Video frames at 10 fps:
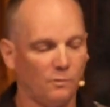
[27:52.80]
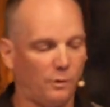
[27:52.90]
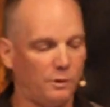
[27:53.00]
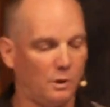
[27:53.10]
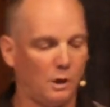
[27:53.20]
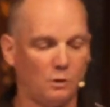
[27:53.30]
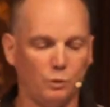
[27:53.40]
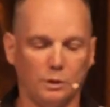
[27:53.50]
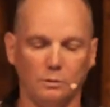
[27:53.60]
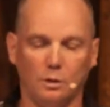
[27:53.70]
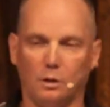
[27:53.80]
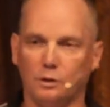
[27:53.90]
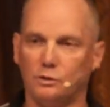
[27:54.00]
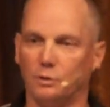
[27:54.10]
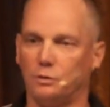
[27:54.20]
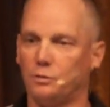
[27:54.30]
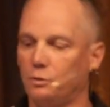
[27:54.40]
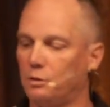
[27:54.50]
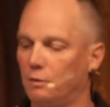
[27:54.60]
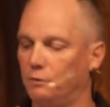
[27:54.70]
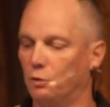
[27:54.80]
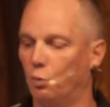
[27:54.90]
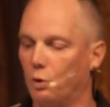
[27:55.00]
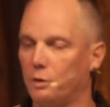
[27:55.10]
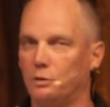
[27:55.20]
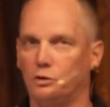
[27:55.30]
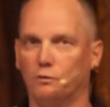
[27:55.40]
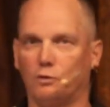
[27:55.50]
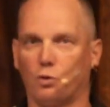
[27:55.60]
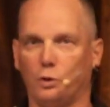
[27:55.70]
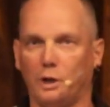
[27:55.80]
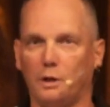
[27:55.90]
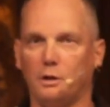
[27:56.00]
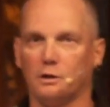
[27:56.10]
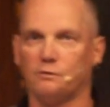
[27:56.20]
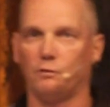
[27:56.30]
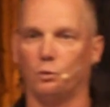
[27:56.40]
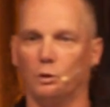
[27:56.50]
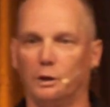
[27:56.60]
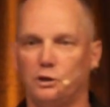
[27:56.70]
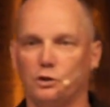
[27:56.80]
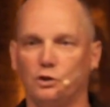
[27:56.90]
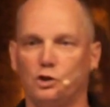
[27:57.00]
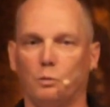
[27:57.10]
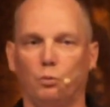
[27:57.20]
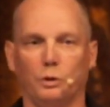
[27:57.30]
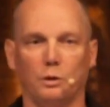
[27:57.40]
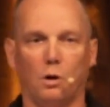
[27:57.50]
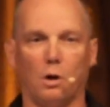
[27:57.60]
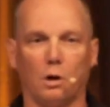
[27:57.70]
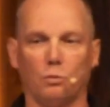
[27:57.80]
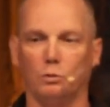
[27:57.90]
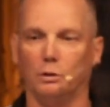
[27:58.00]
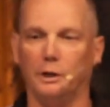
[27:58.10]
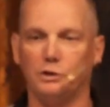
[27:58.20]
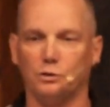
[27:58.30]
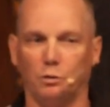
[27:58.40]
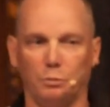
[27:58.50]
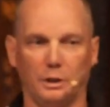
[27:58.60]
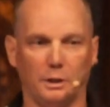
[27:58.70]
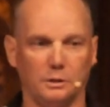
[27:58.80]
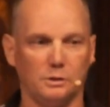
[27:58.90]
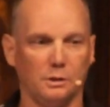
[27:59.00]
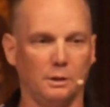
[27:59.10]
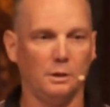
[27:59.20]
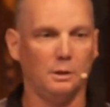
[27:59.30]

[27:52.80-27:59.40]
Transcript: Father God, we acknowledge the truth of your word that you've created us for relationship. We are relational beings.